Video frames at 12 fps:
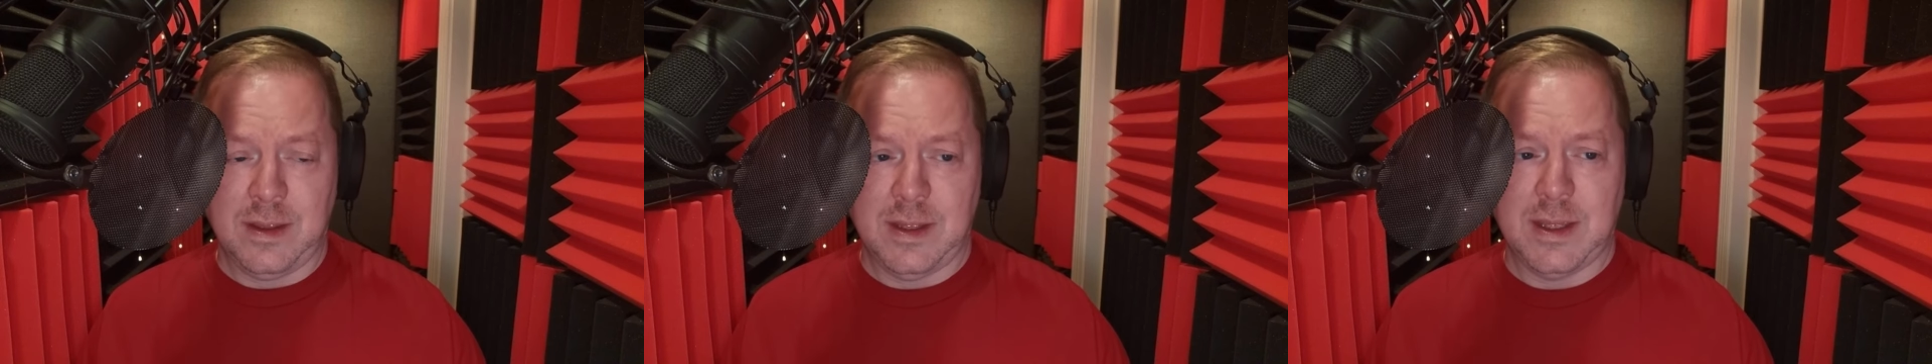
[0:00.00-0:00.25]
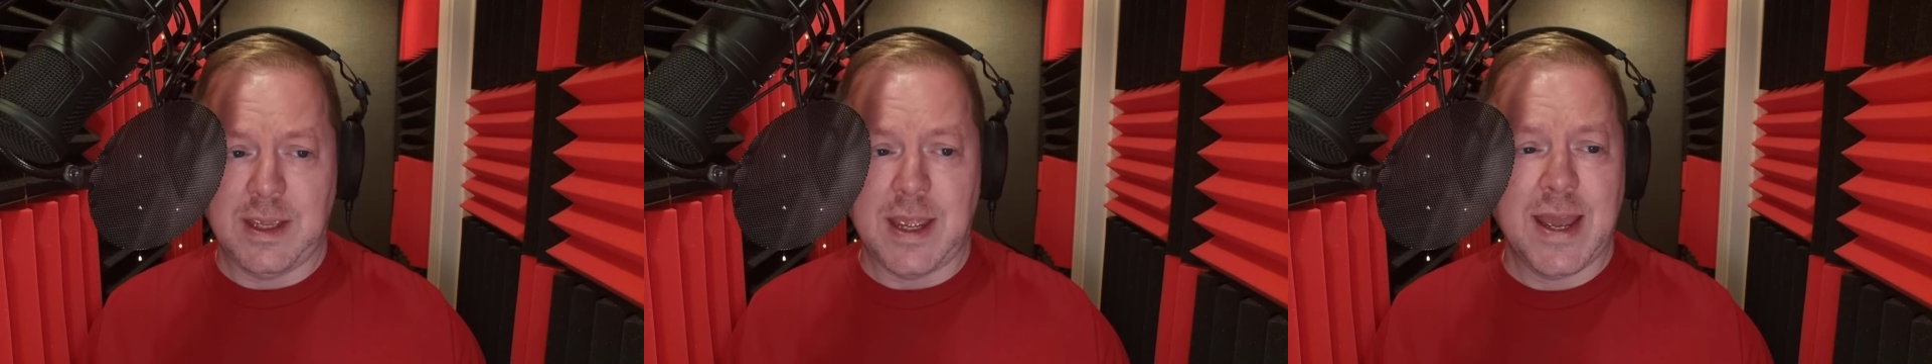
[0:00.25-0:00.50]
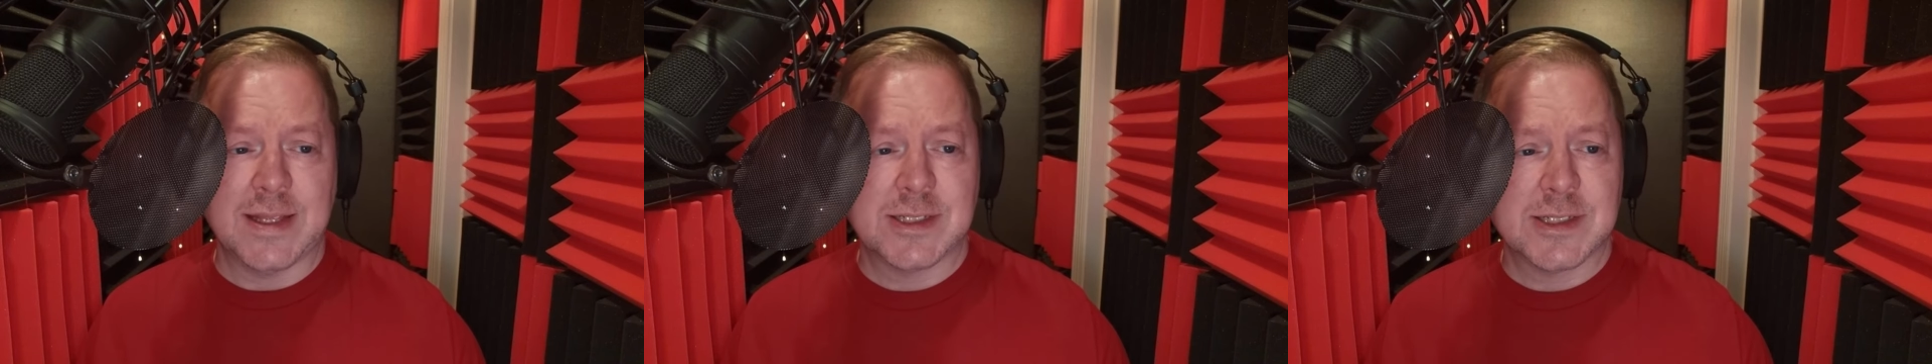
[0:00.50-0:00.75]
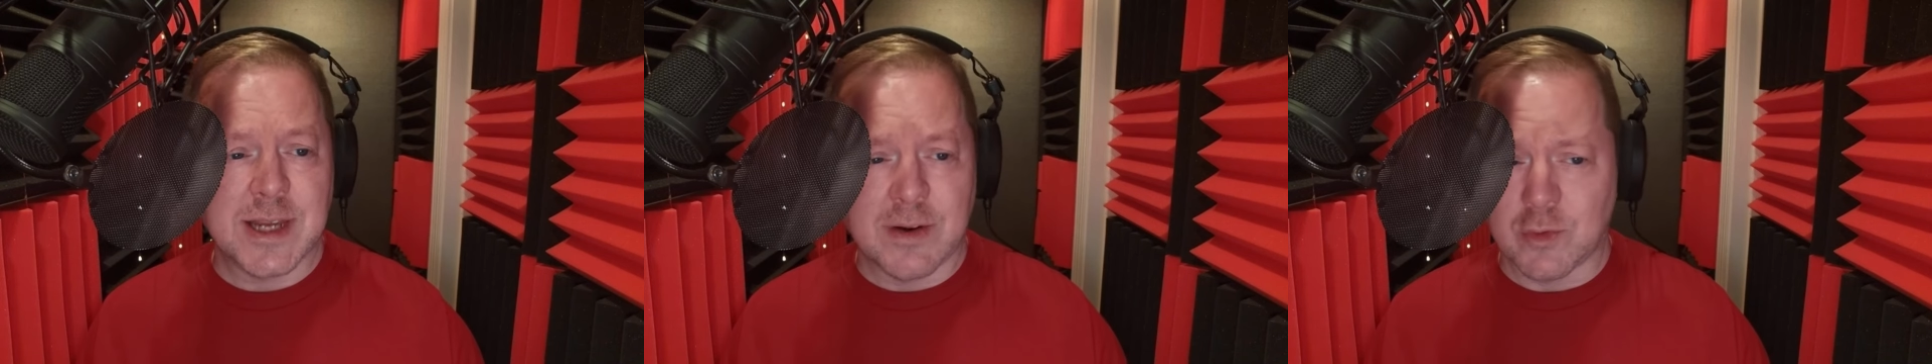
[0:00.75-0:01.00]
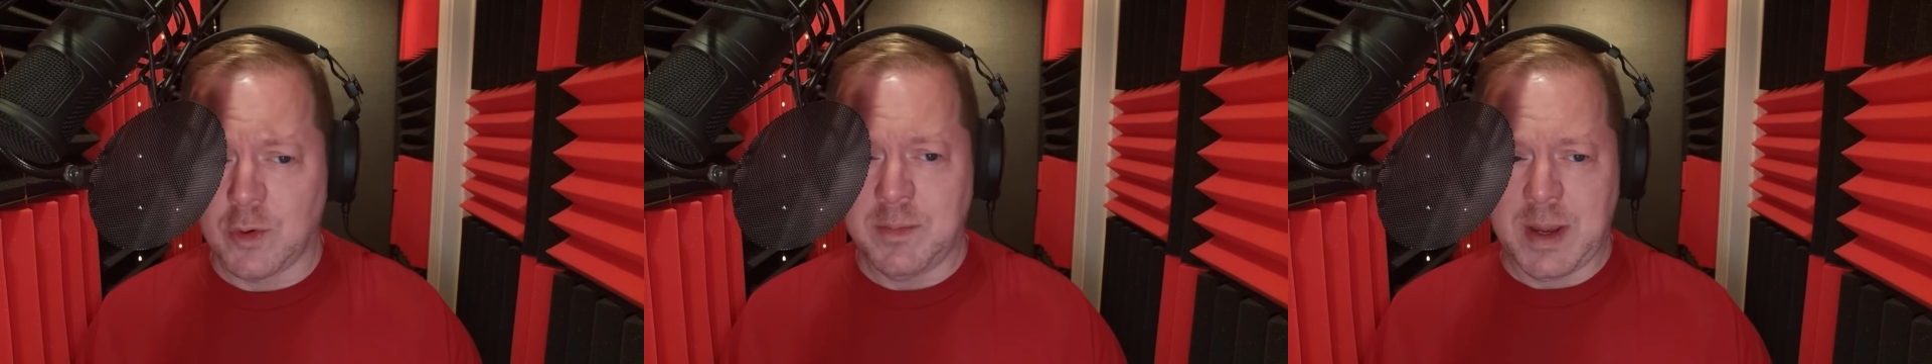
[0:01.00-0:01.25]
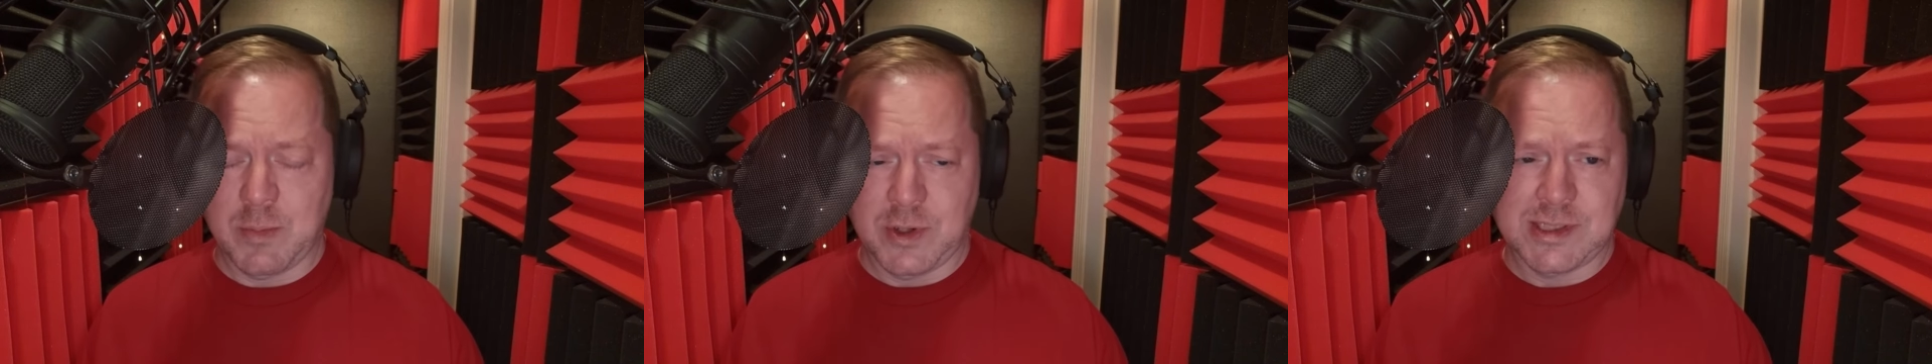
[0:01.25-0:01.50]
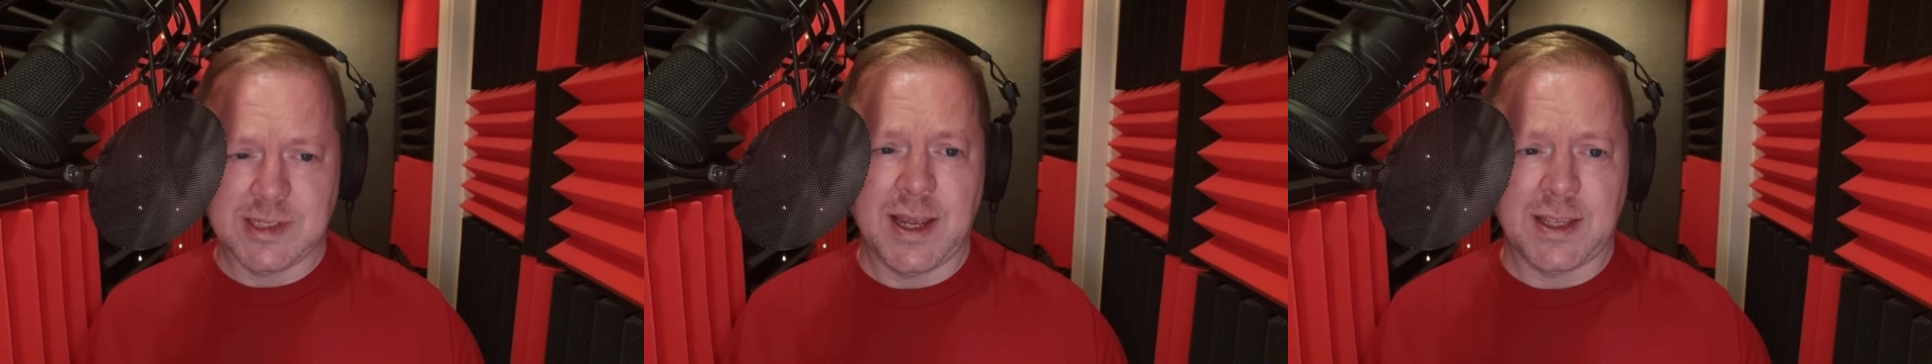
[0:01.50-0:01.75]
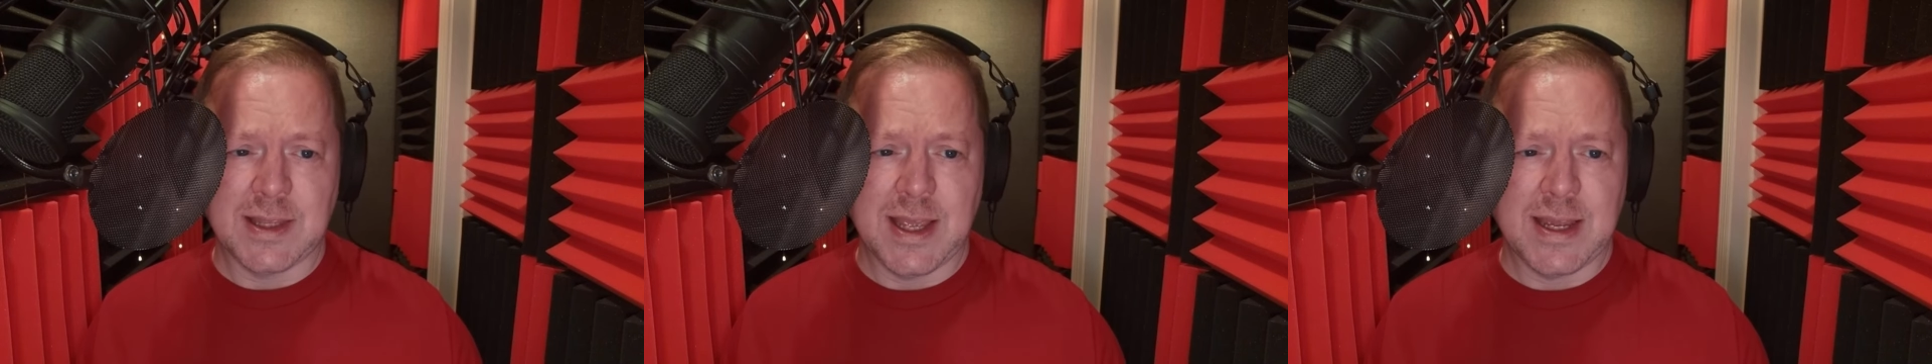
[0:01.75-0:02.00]
He had several memories
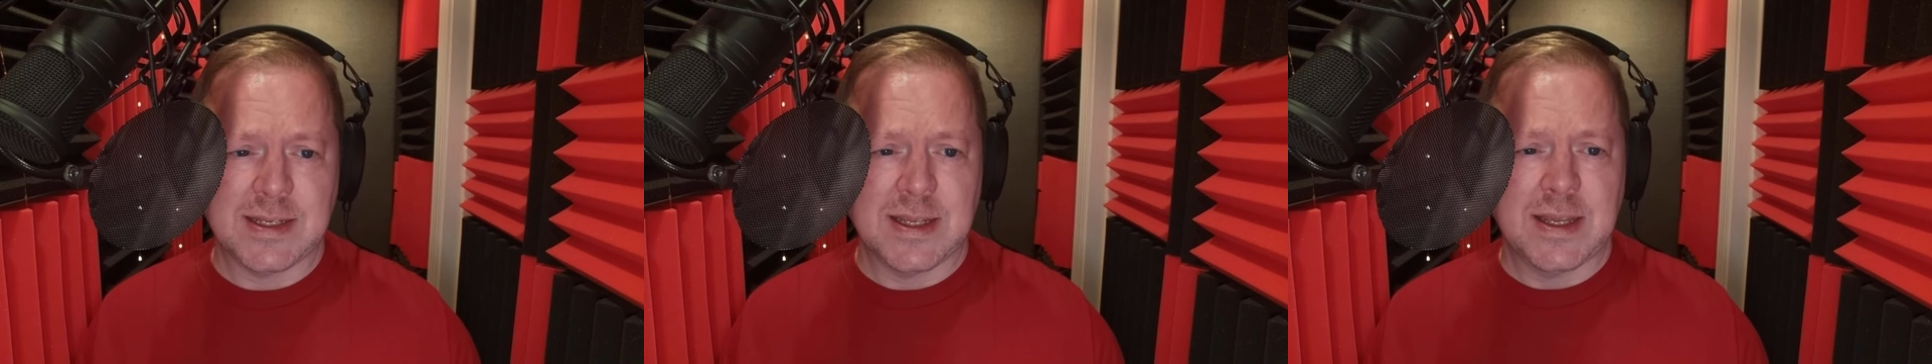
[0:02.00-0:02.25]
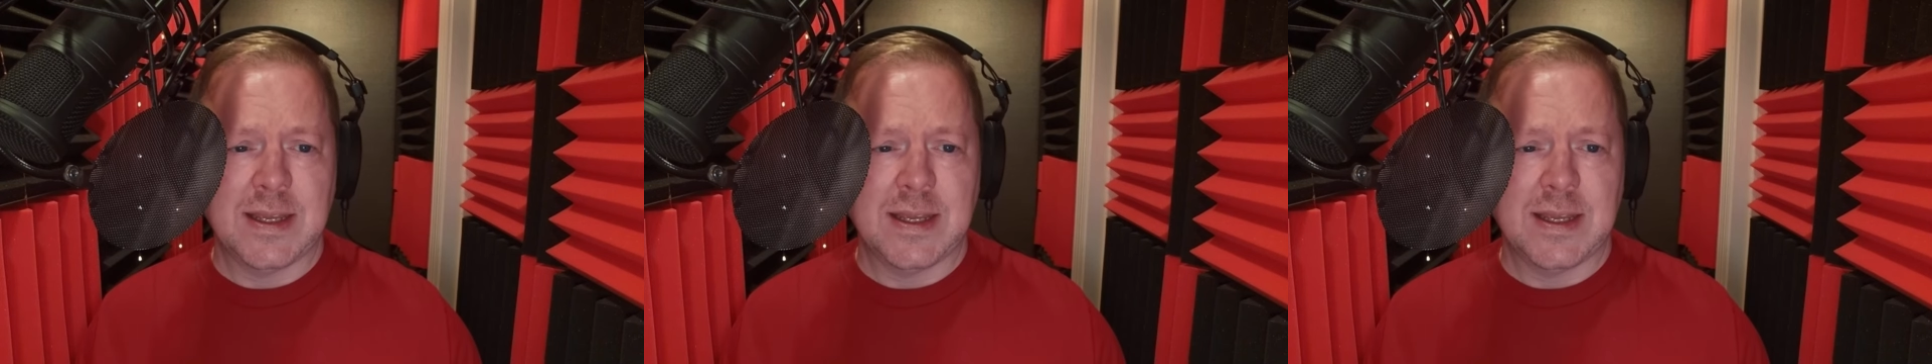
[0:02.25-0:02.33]
like that,